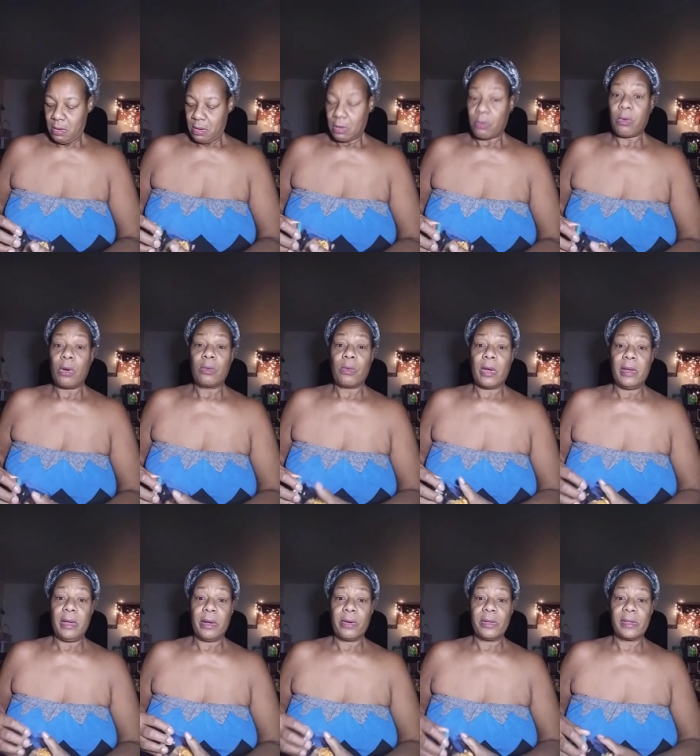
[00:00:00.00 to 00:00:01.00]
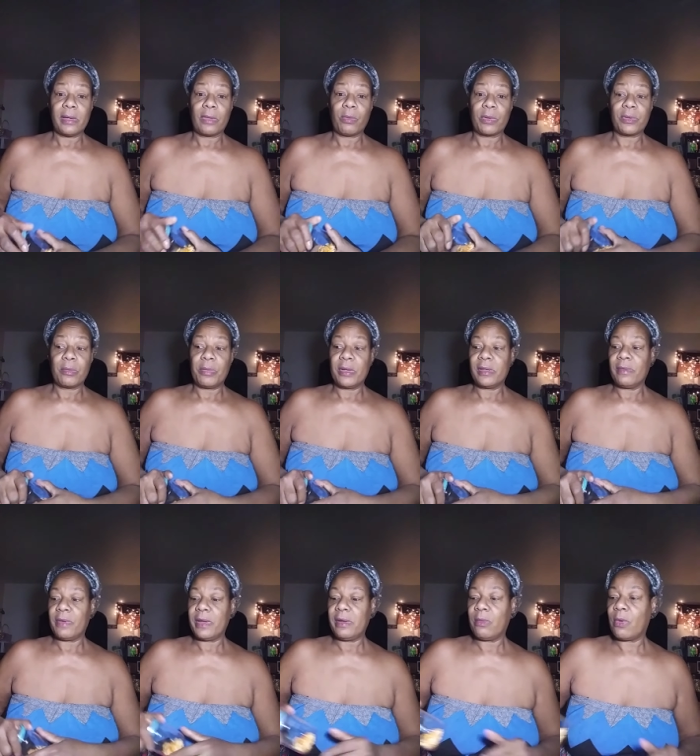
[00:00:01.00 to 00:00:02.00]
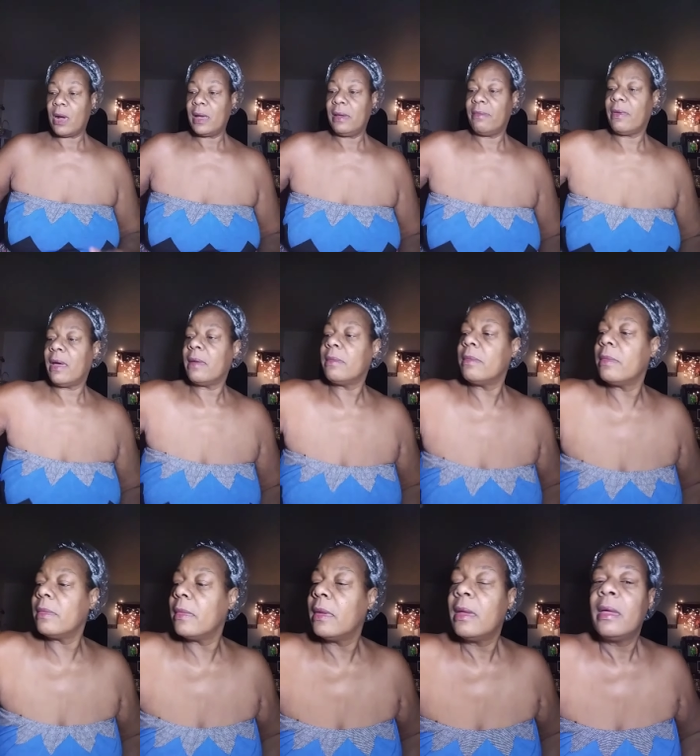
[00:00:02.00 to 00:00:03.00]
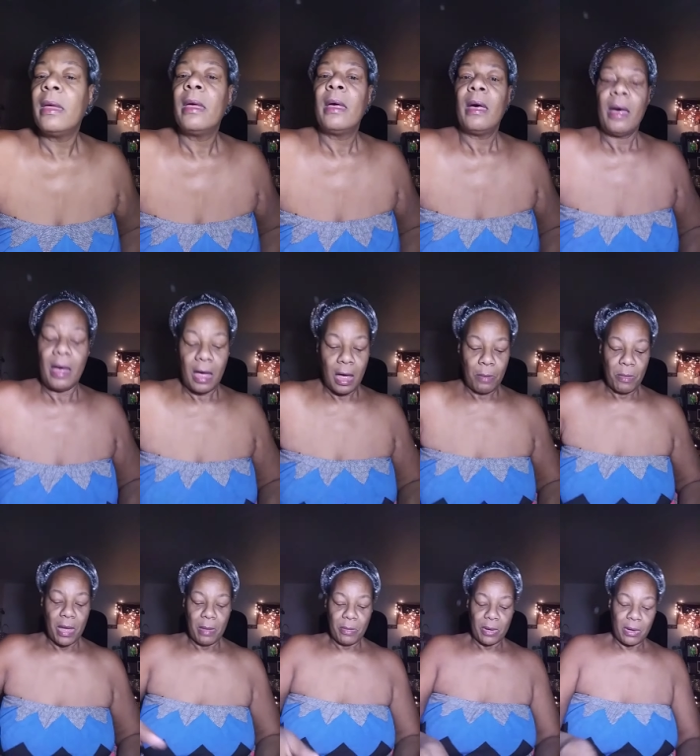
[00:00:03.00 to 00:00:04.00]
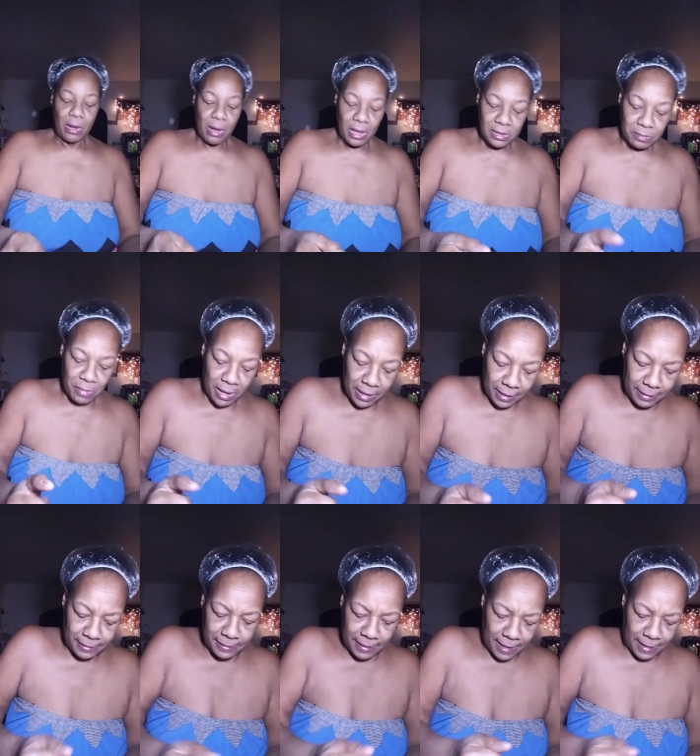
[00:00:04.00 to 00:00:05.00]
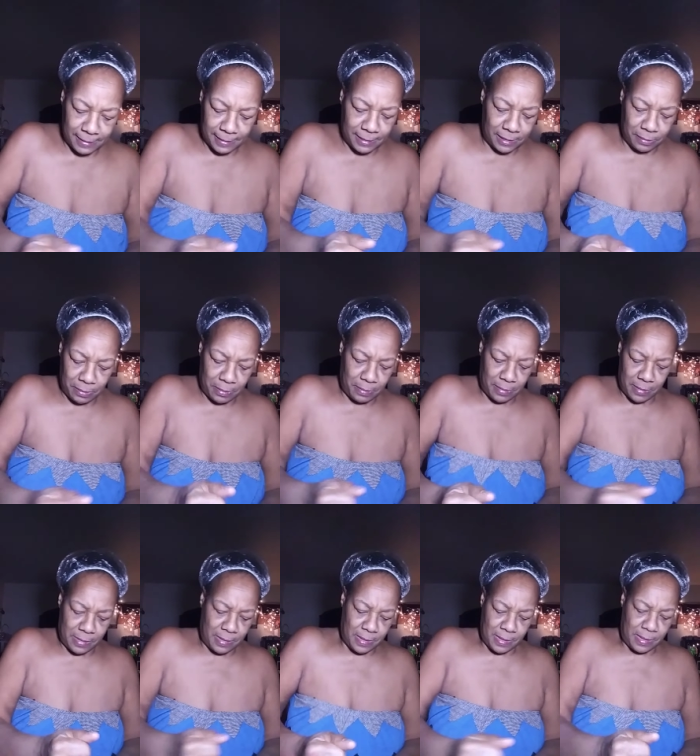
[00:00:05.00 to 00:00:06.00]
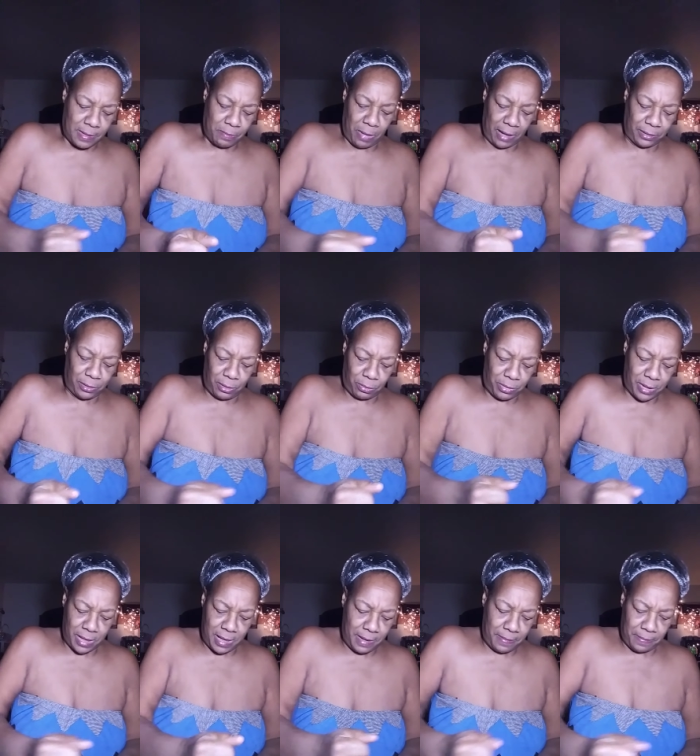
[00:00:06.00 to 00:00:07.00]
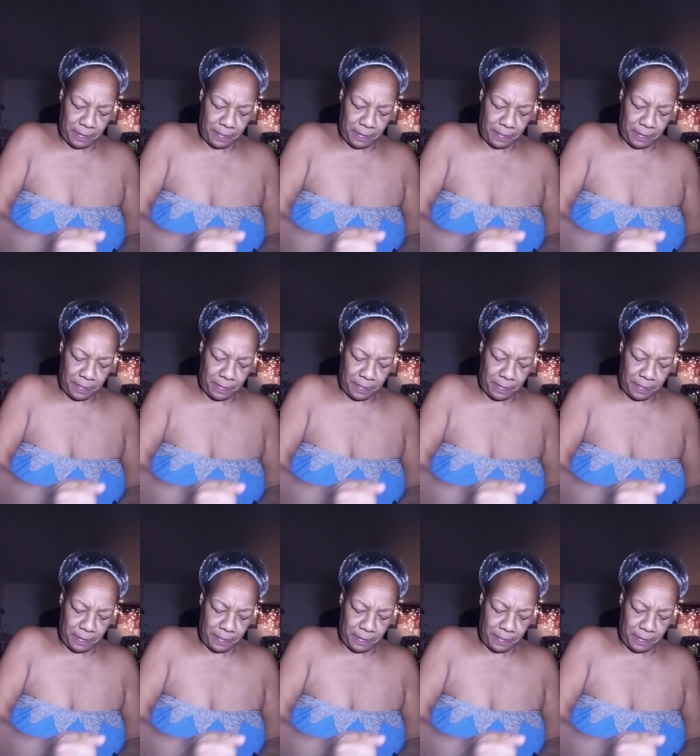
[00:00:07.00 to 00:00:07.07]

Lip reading: grown right here in southwestern Pennsylvania, where I live at. I'm a cosmetic scientist by degree,